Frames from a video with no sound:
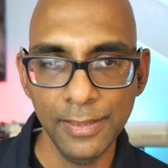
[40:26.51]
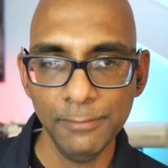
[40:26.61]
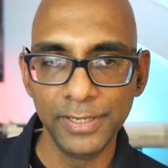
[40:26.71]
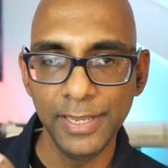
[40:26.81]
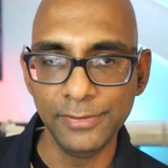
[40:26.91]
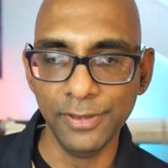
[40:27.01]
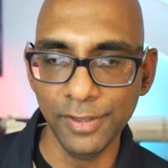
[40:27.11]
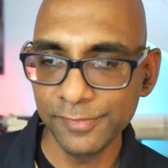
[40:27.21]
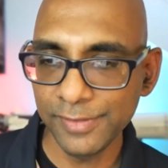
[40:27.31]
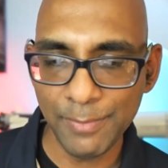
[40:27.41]
But it
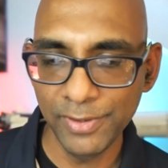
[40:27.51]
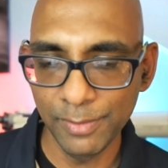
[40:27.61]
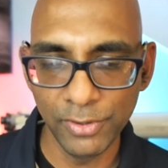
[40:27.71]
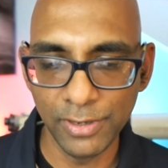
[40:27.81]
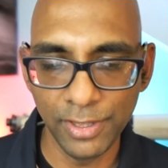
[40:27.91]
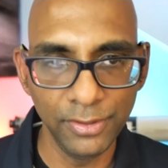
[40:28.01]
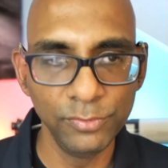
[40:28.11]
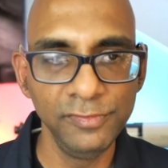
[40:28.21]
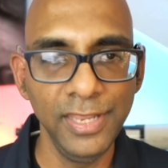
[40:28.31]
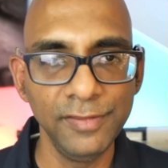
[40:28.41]
does happen. About a
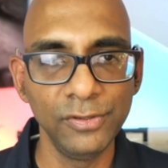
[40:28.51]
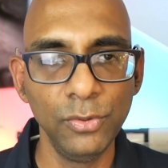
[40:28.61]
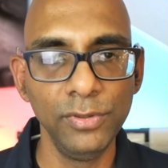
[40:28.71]
thousand years ago,